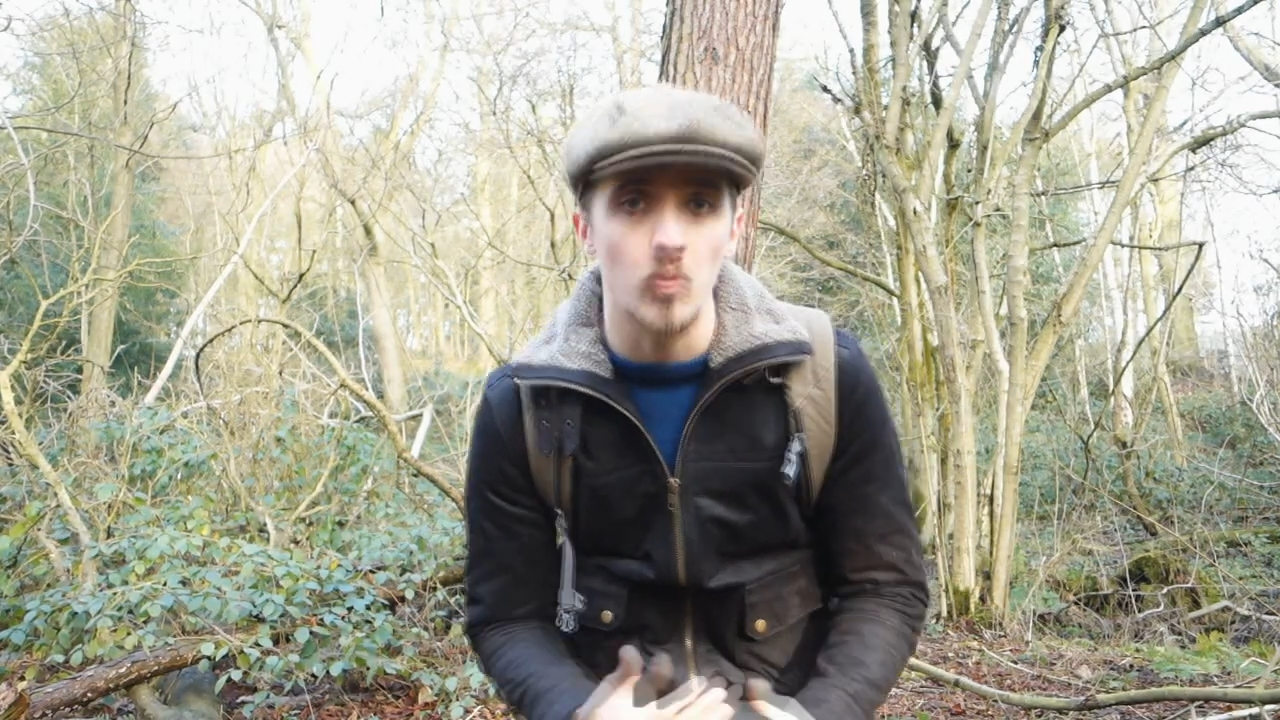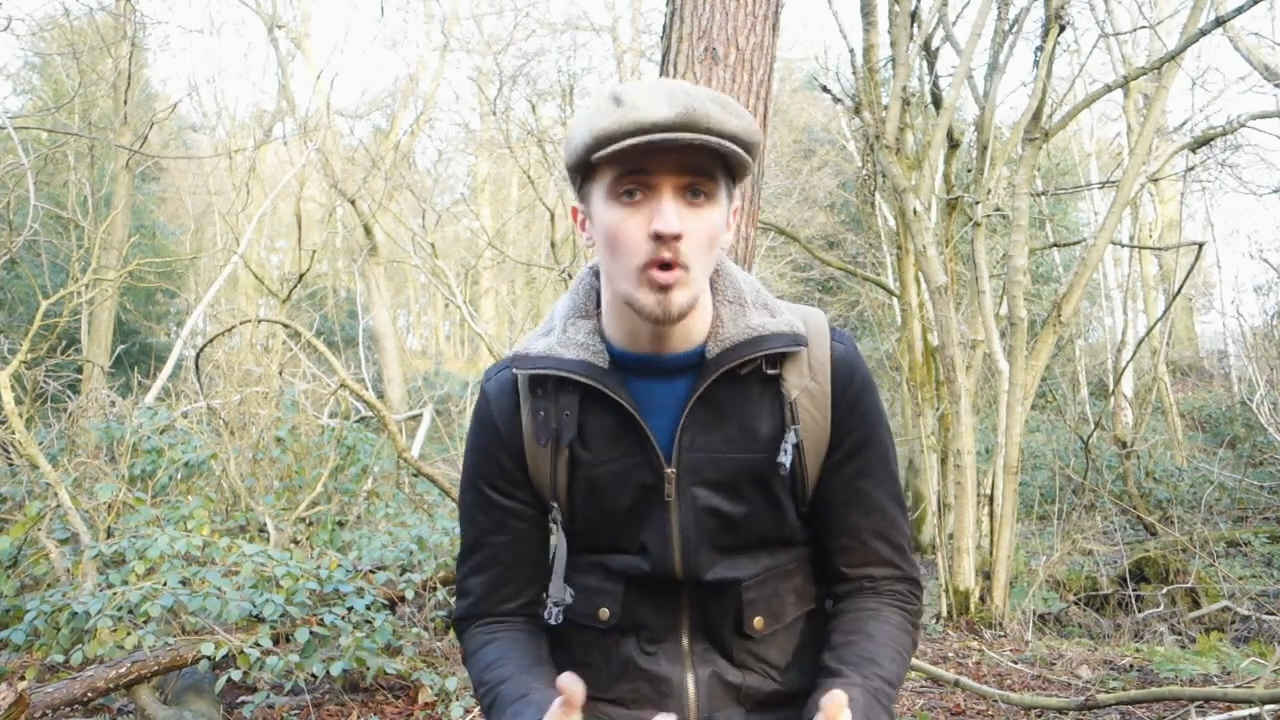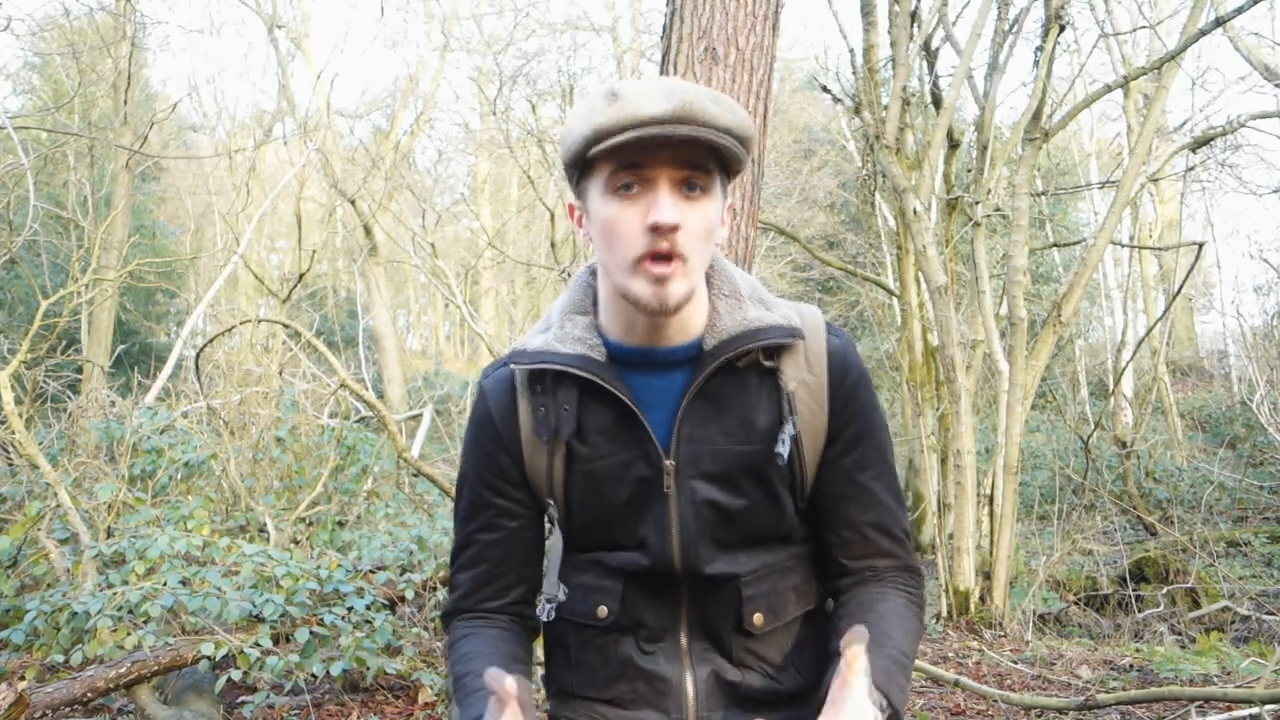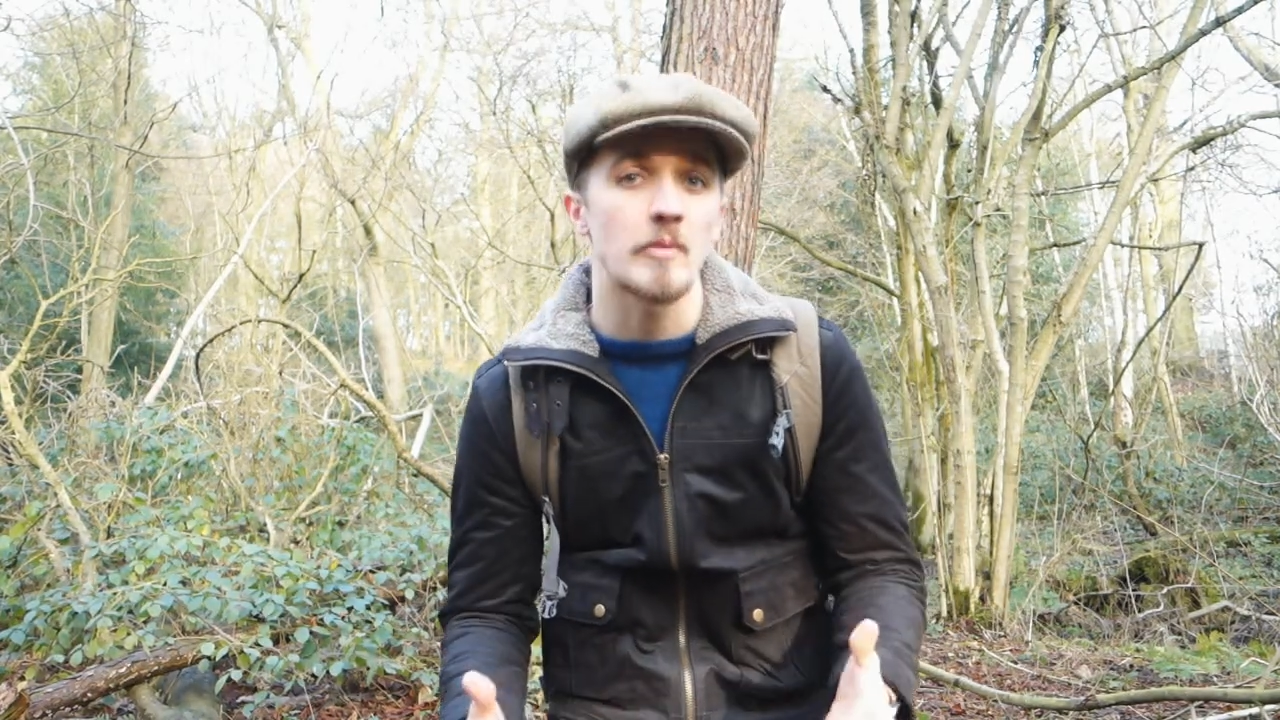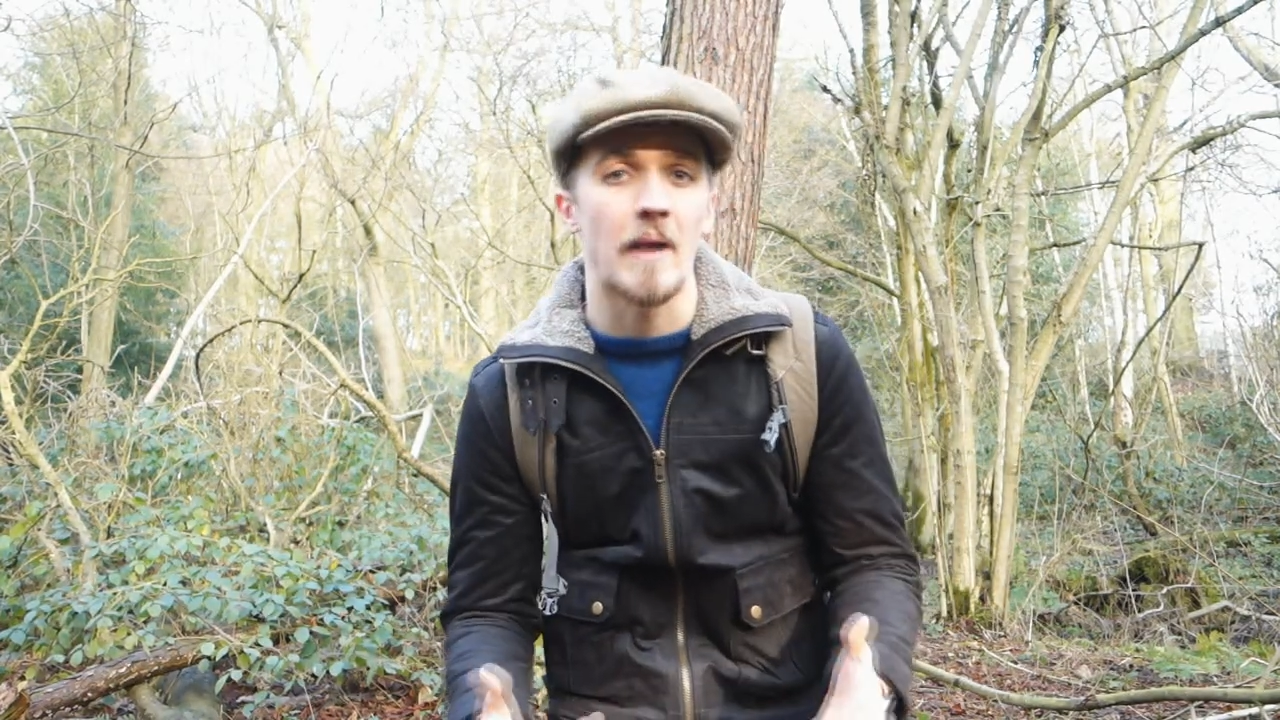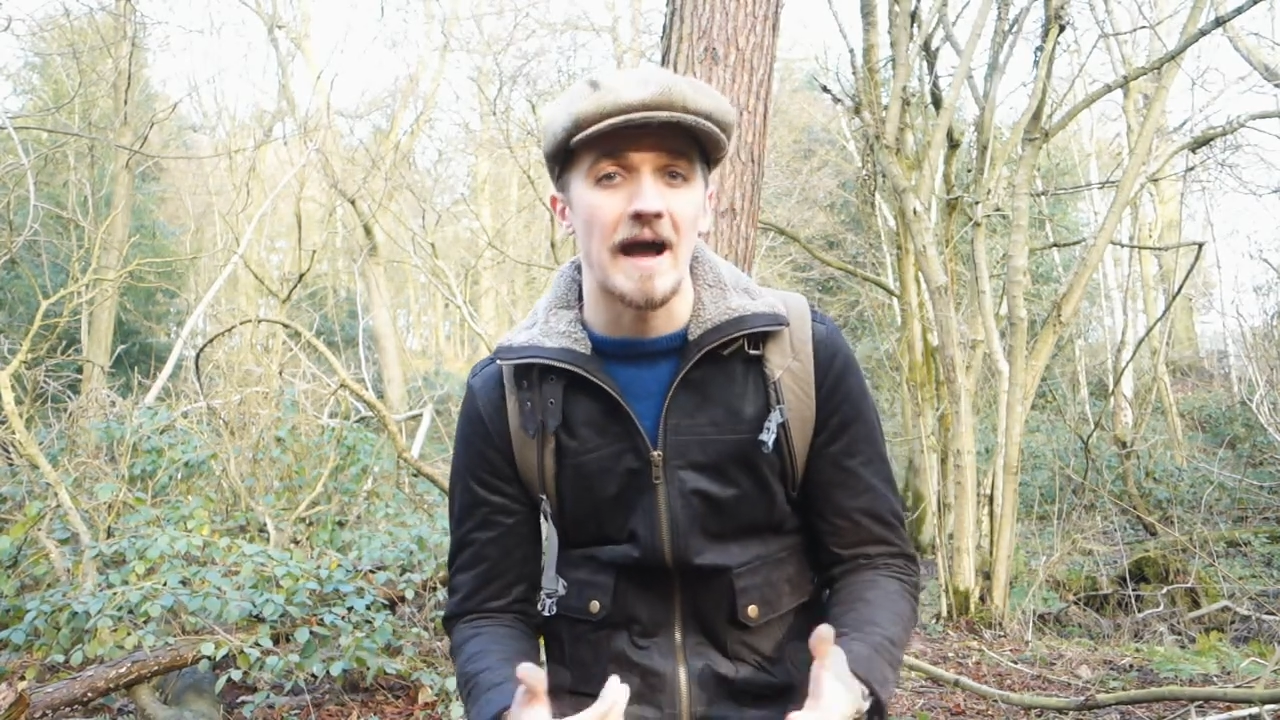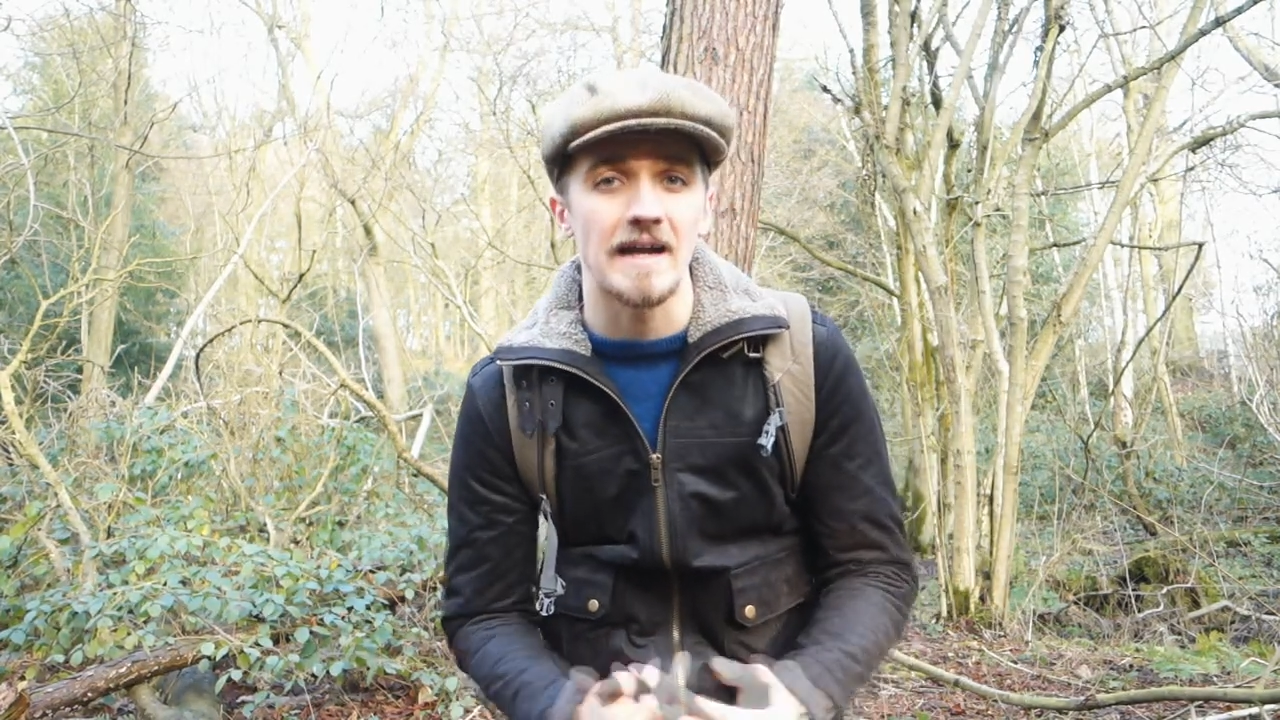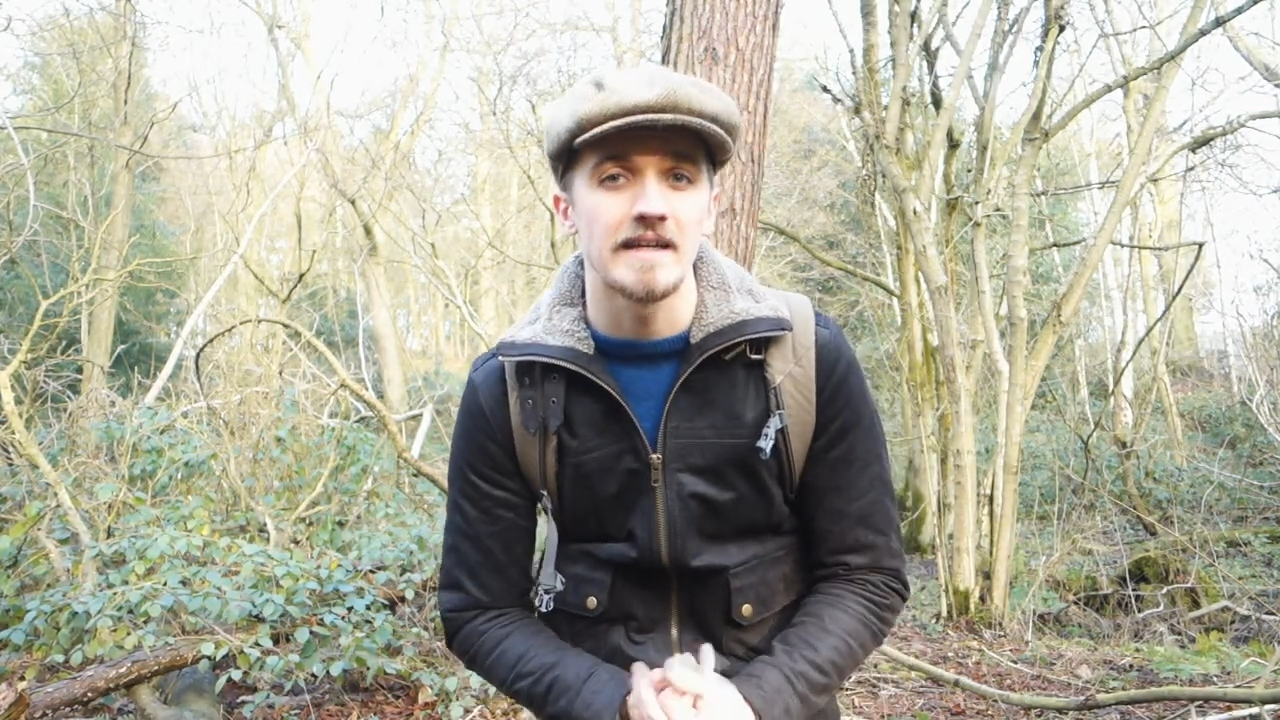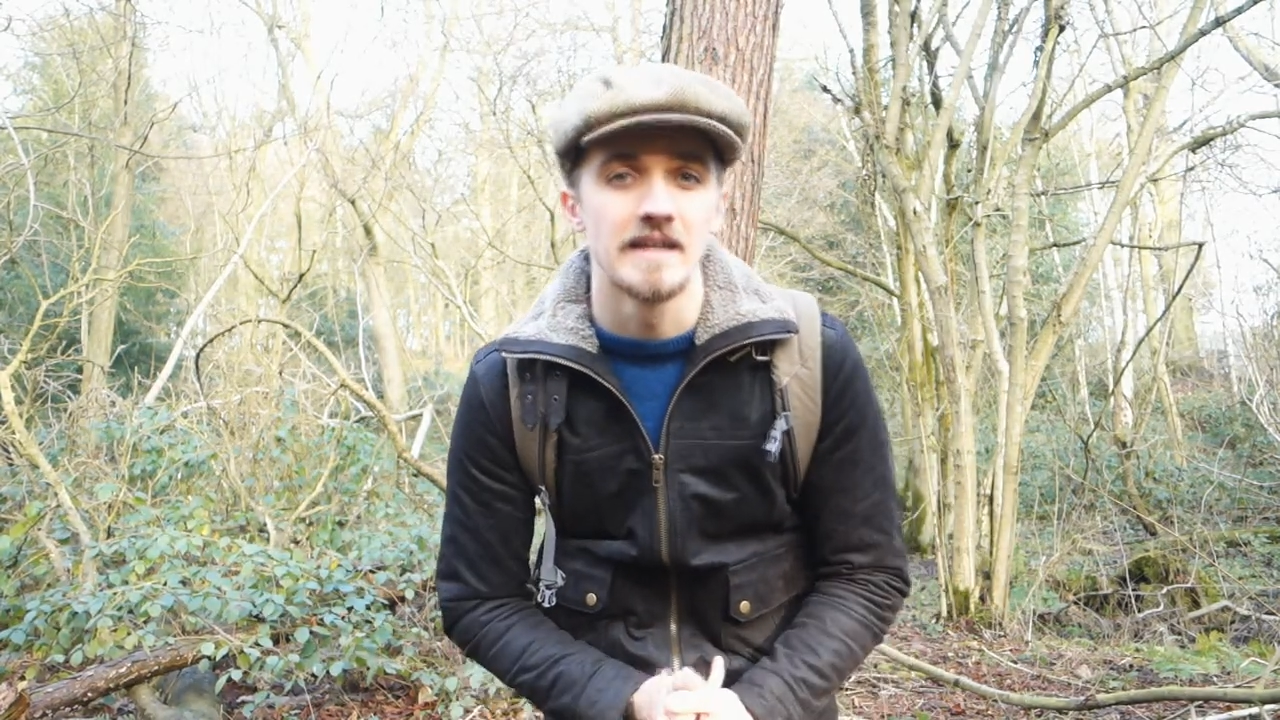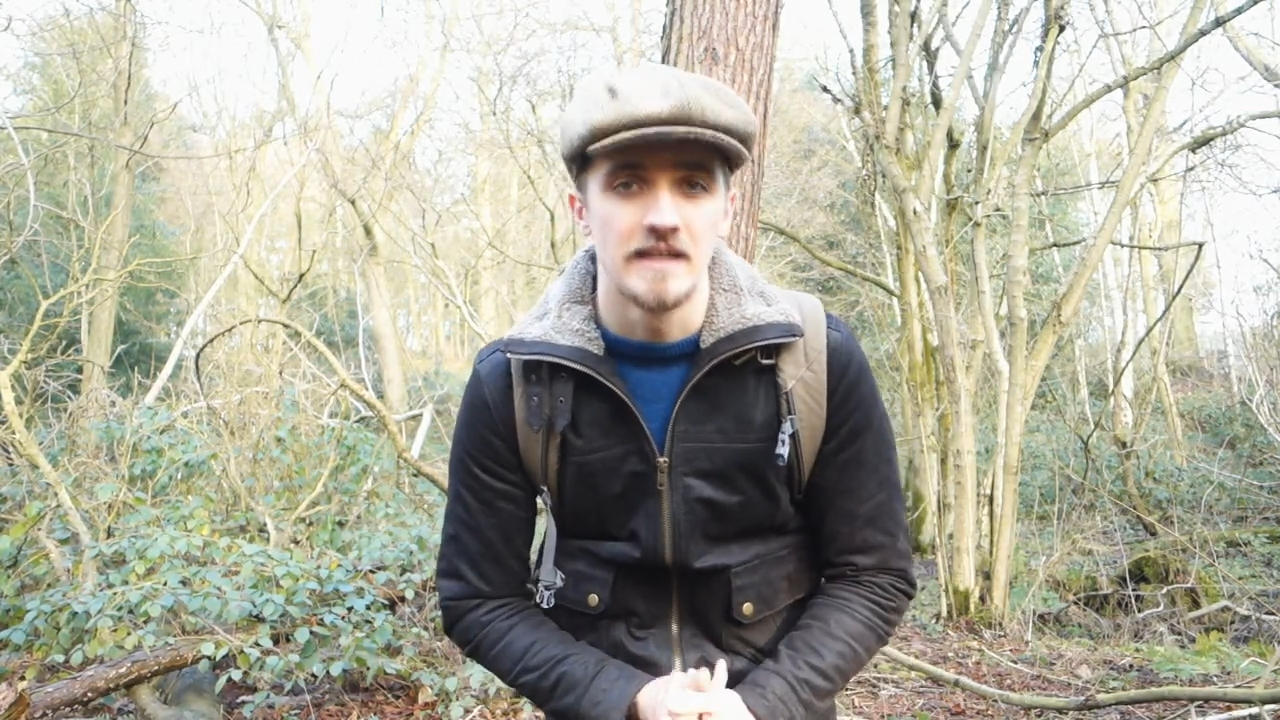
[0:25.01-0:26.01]
work
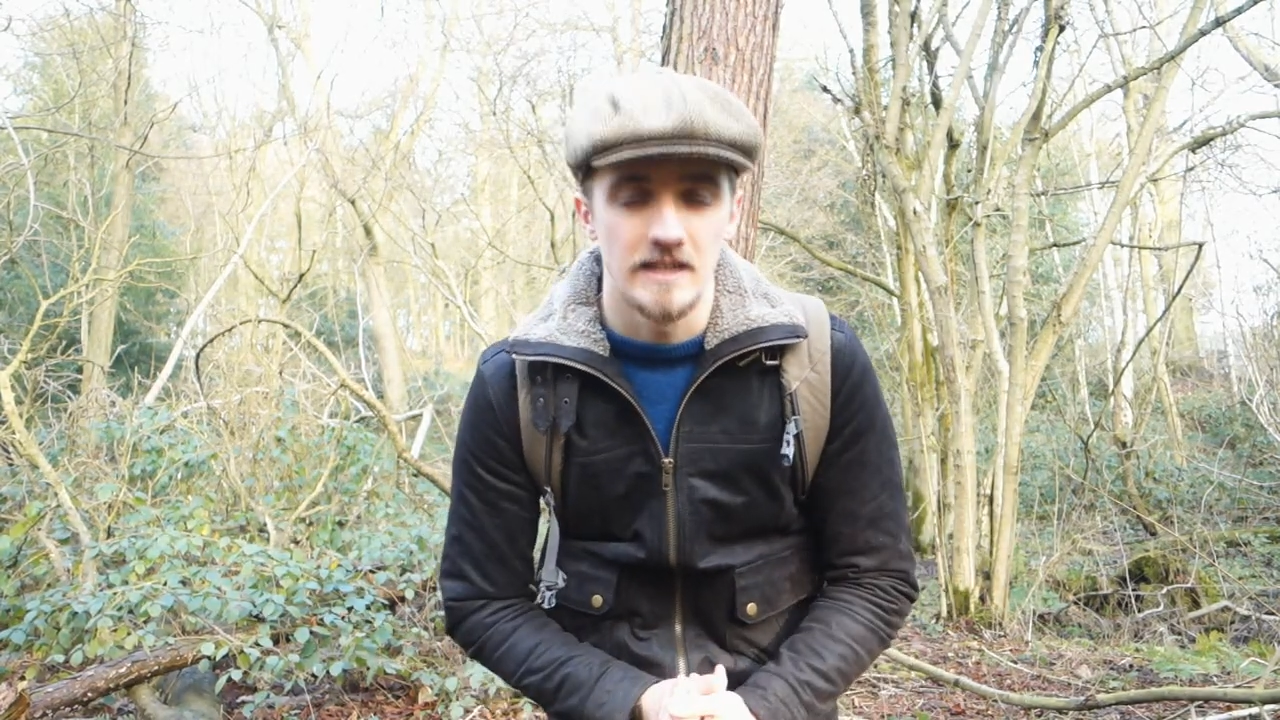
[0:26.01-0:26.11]
pack.